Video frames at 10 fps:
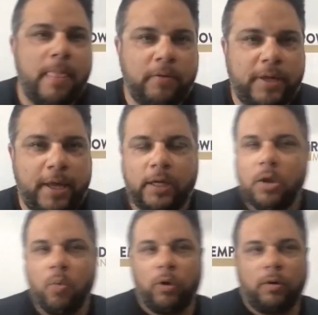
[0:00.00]
Okay.
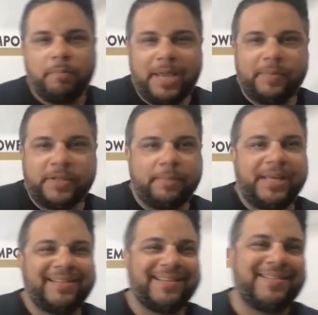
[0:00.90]
Well, maybe that
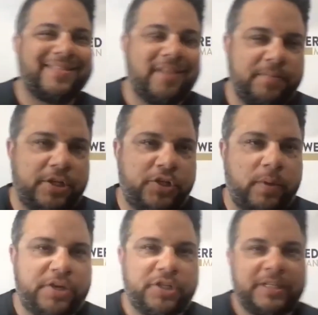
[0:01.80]
means in some
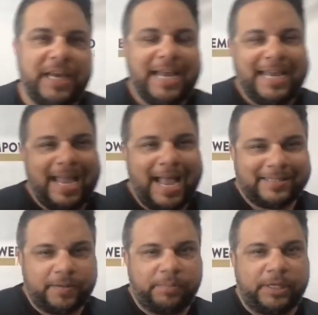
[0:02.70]
situations he has
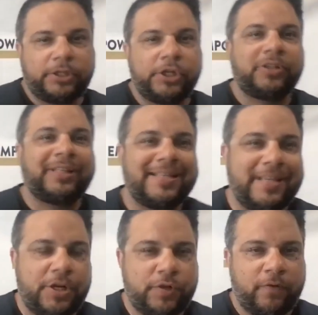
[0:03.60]
to be a little less
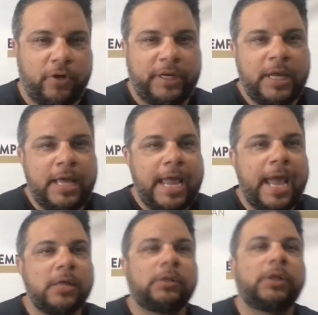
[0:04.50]
introverted
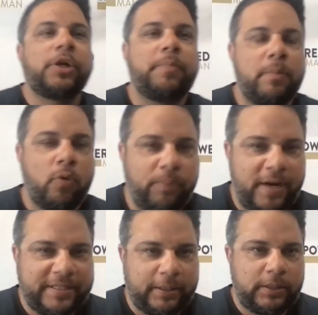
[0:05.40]
and a little bit more
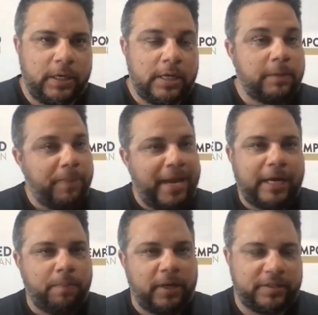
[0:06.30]
present, depending
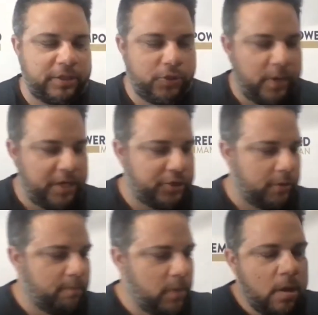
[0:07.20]
upon the situation.
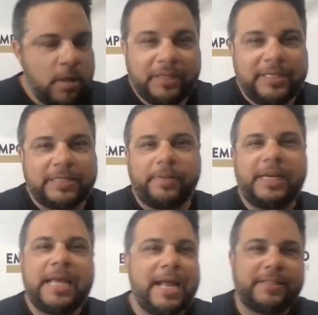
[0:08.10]
It doesn't mean
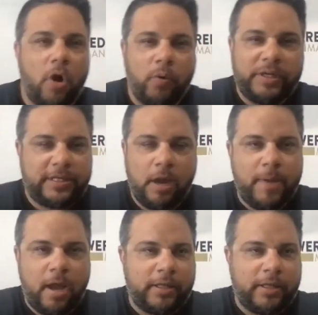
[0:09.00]
he has to always come out.